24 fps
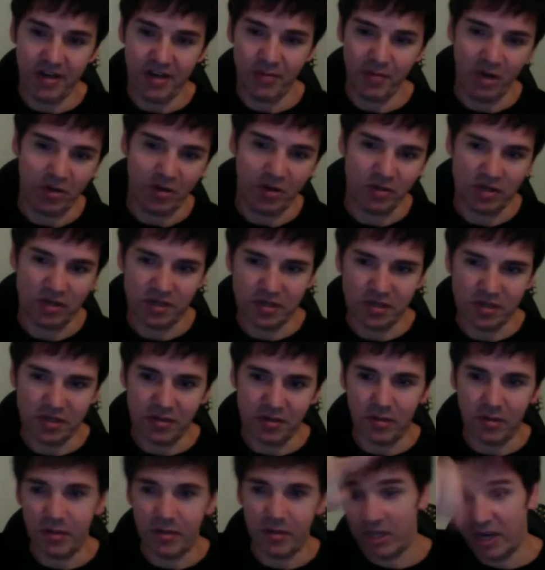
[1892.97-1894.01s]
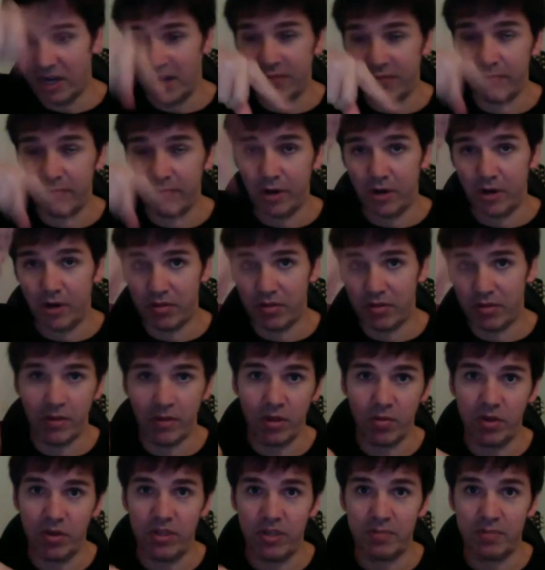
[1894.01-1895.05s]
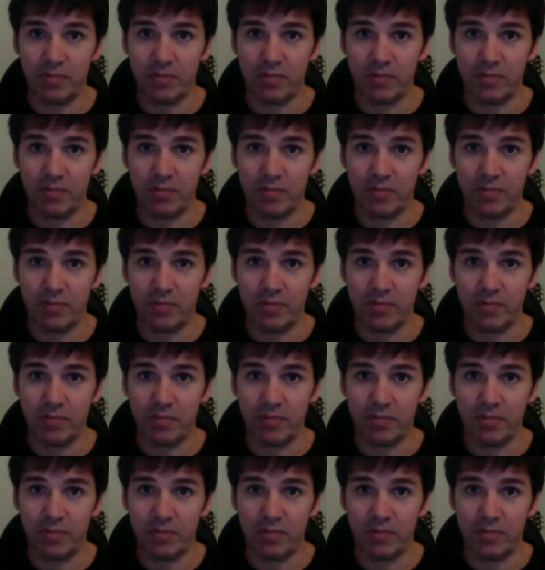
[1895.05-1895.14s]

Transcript: You can have both ways.